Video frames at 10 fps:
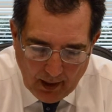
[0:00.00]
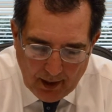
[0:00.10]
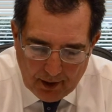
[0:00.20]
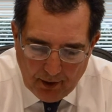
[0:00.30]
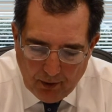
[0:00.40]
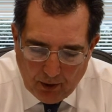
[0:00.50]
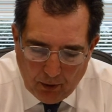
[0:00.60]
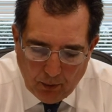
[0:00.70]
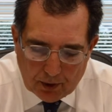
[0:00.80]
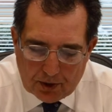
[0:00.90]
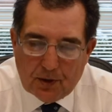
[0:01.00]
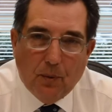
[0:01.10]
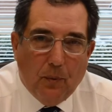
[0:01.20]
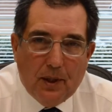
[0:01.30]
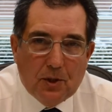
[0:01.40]
You know, a horse
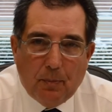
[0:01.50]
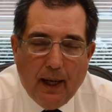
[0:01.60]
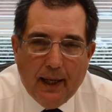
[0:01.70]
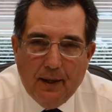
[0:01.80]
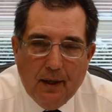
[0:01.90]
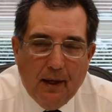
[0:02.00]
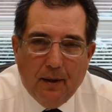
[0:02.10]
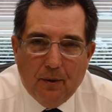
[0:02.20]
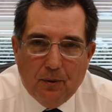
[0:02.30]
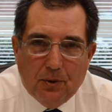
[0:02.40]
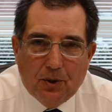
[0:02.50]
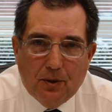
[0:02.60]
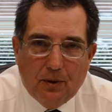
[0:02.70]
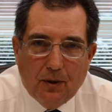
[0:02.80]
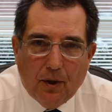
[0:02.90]
that wins by a nose